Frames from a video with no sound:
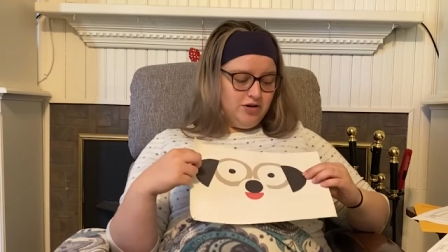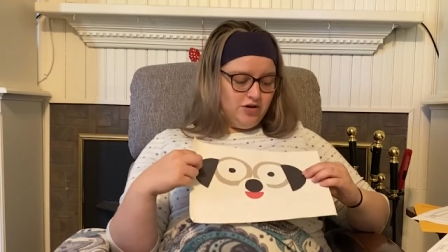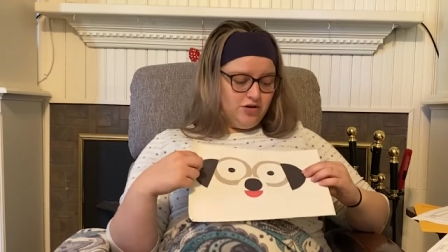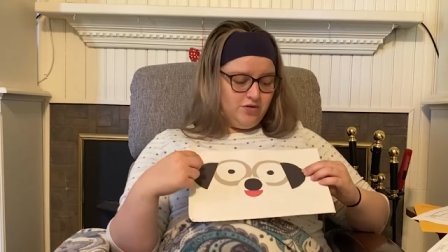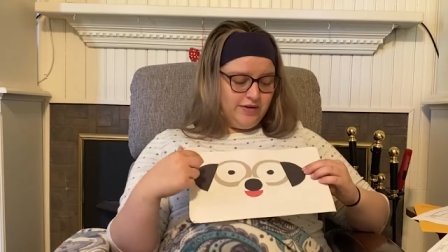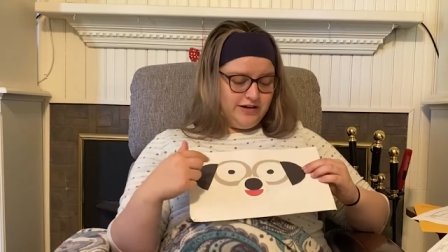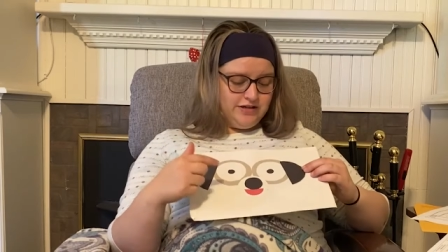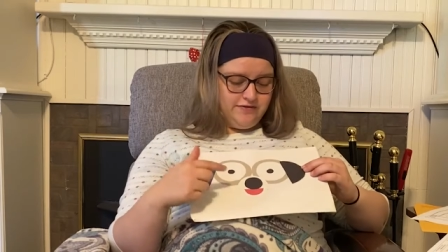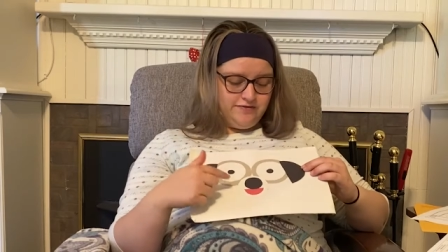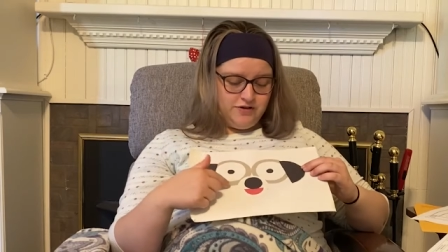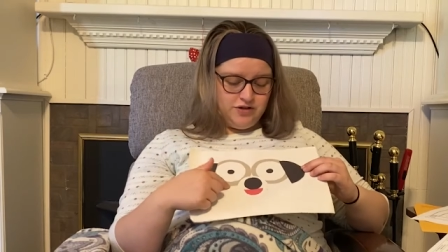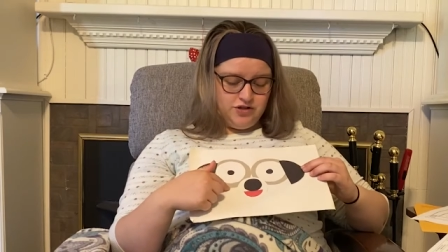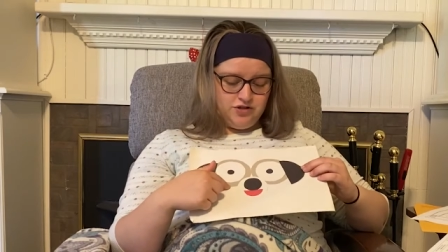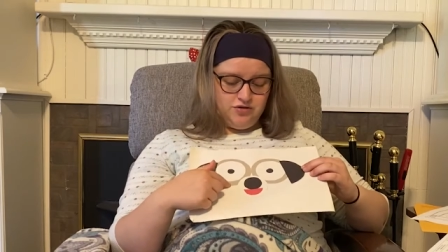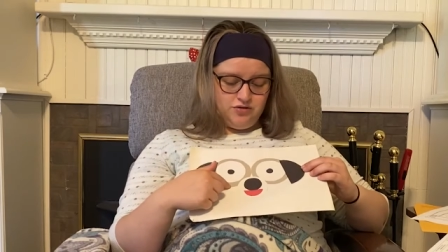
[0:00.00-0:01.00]
you're going to
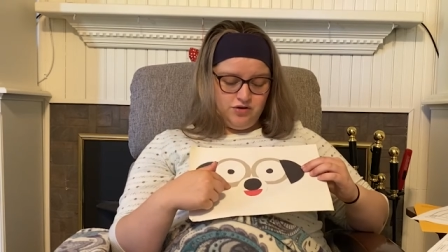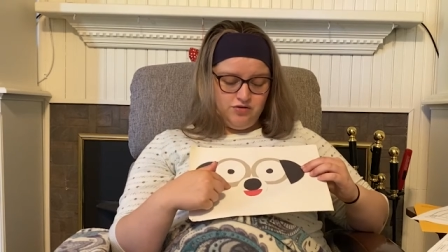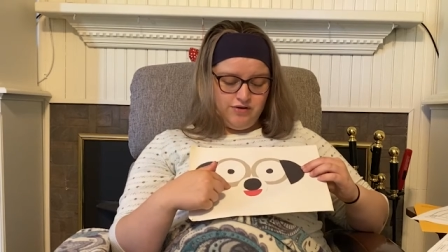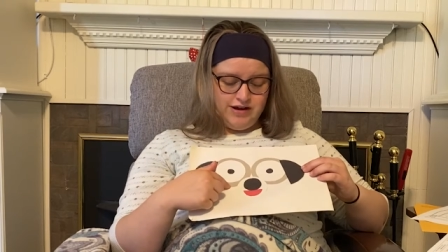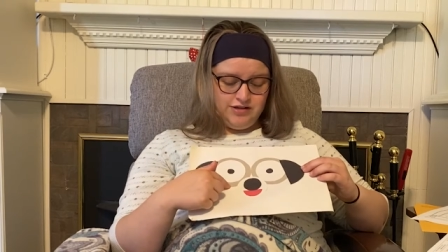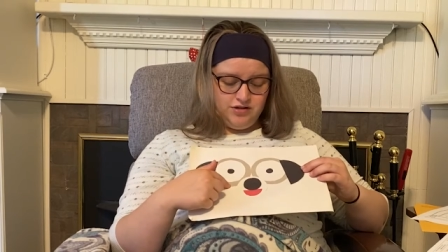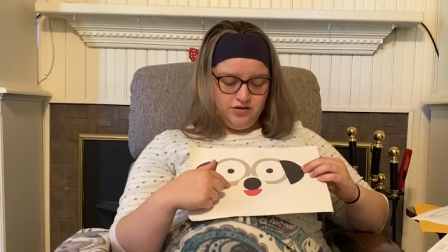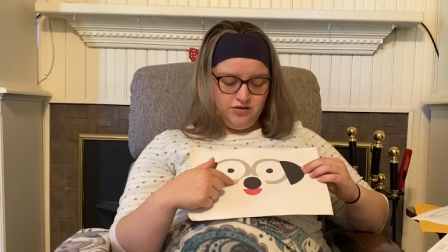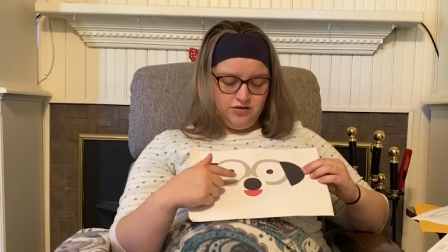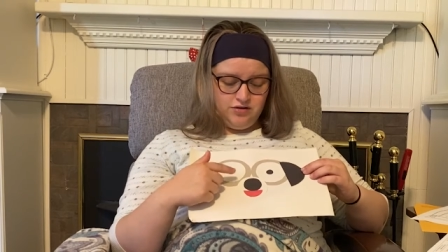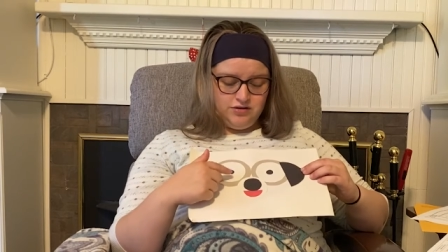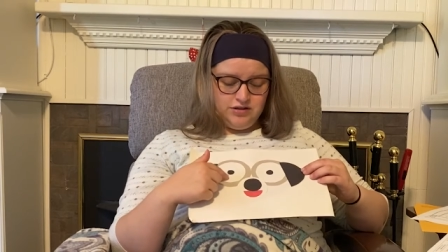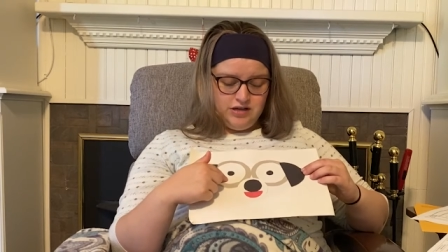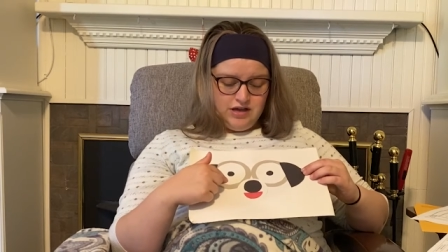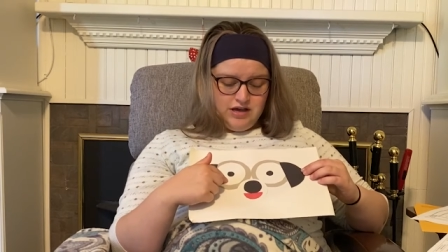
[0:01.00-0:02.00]
first do the gray
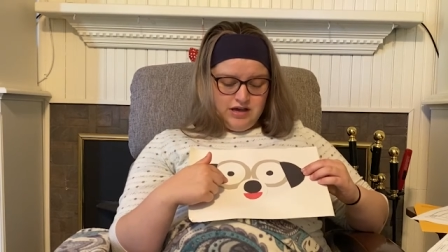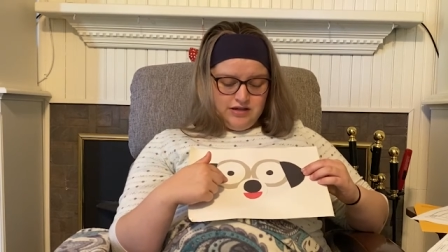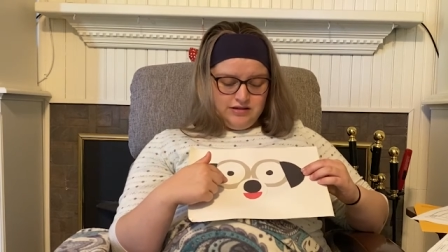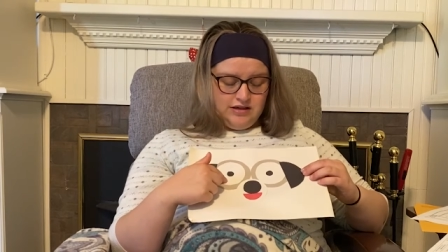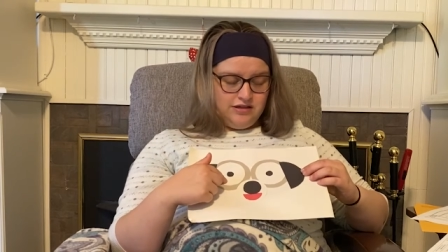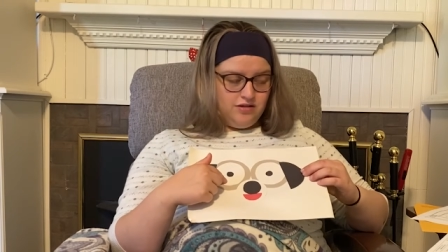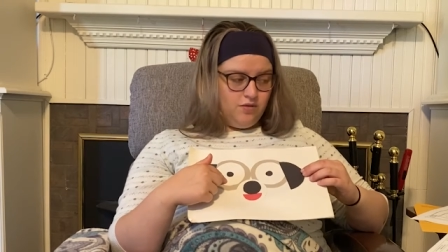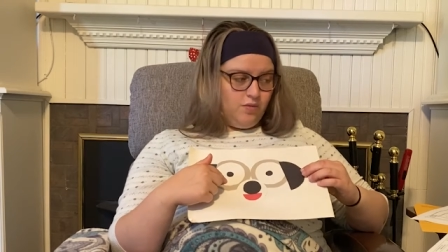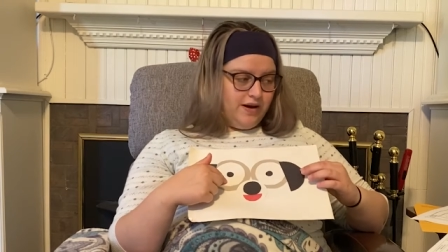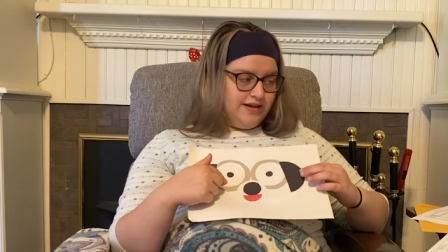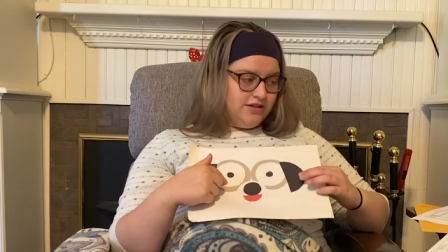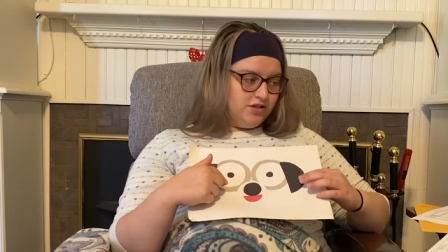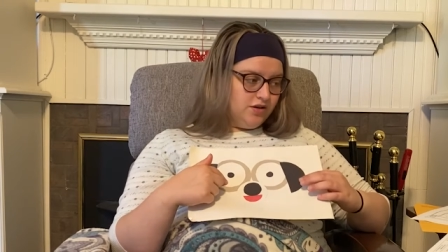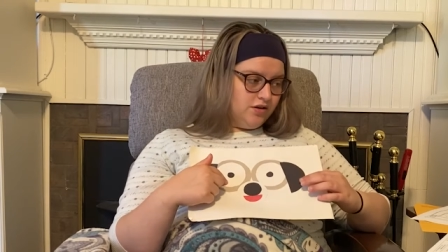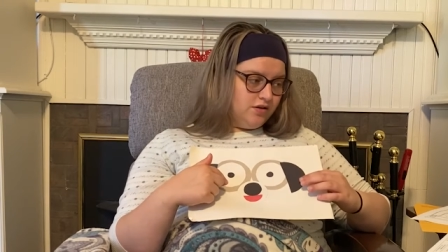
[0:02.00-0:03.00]
circles, then the
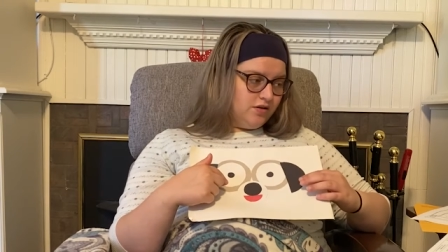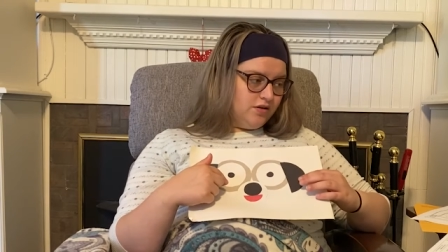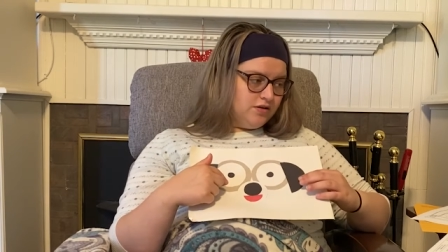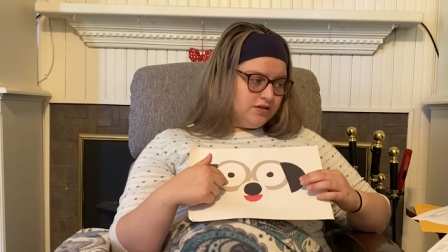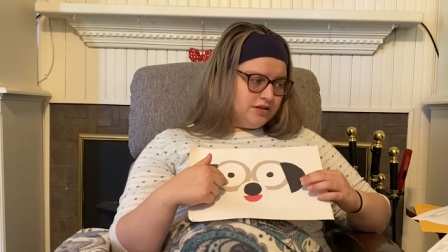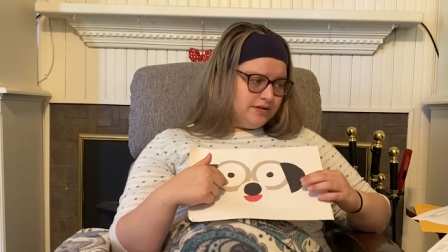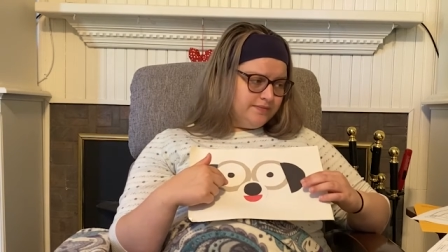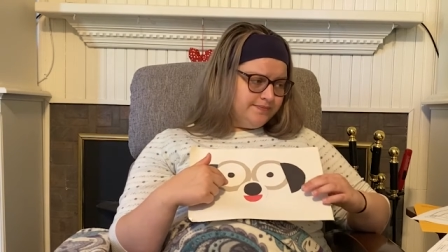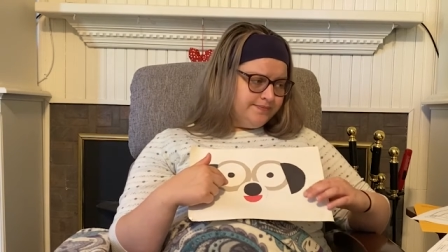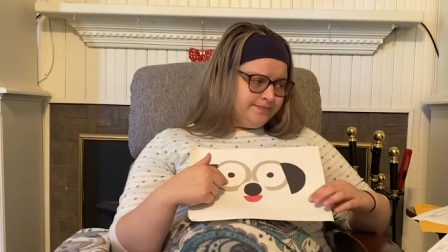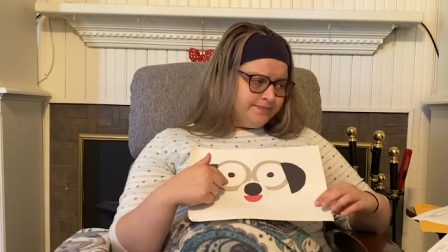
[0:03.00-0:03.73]
white circles